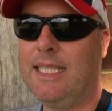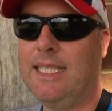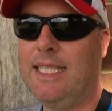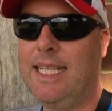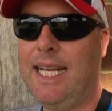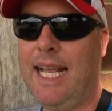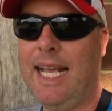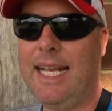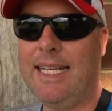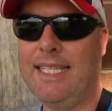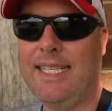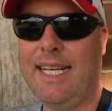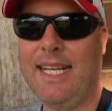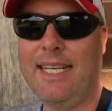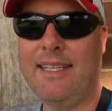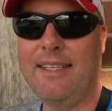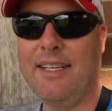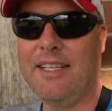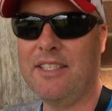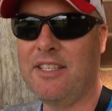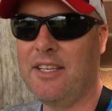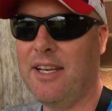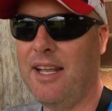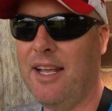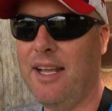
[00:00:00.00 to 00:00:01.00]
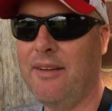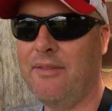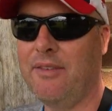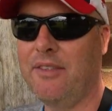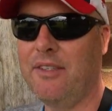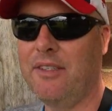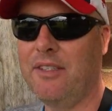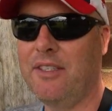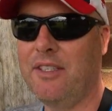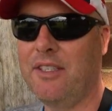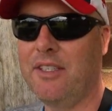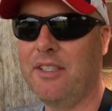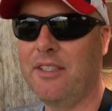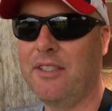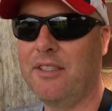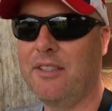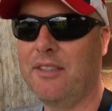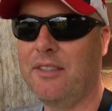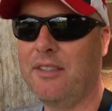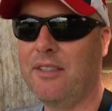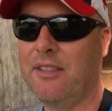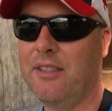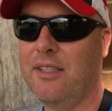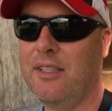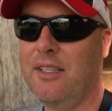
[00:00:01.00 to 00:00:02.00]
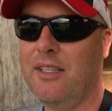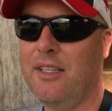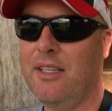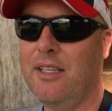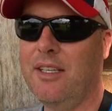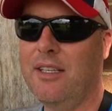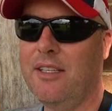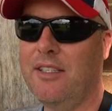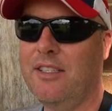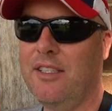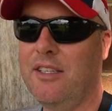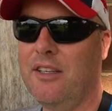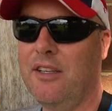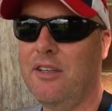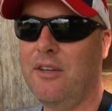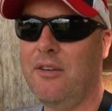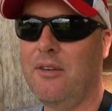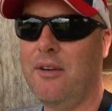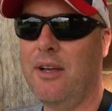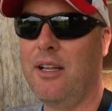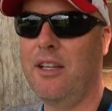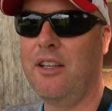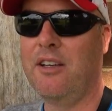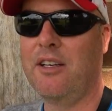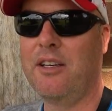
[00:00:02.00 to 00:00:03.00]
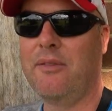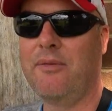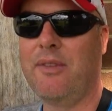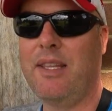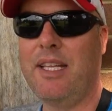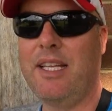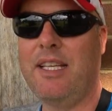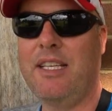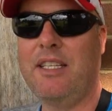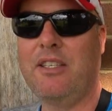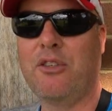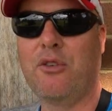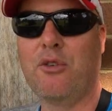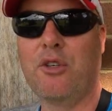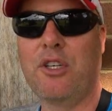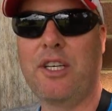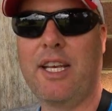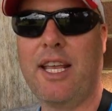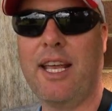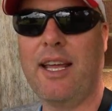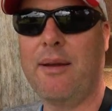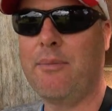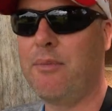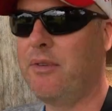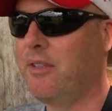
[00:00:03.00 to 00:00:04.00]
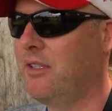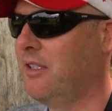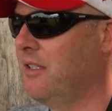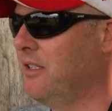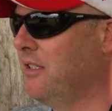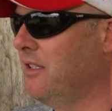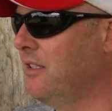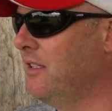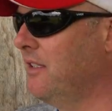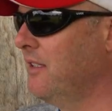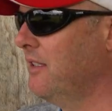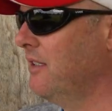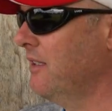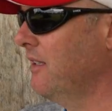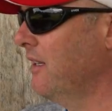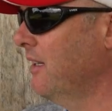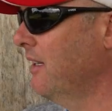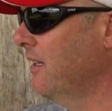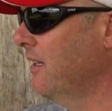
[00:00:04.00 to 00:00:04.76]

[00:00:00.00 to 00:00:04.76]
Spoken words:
D810 doesn't have it. So a lot of these good cameras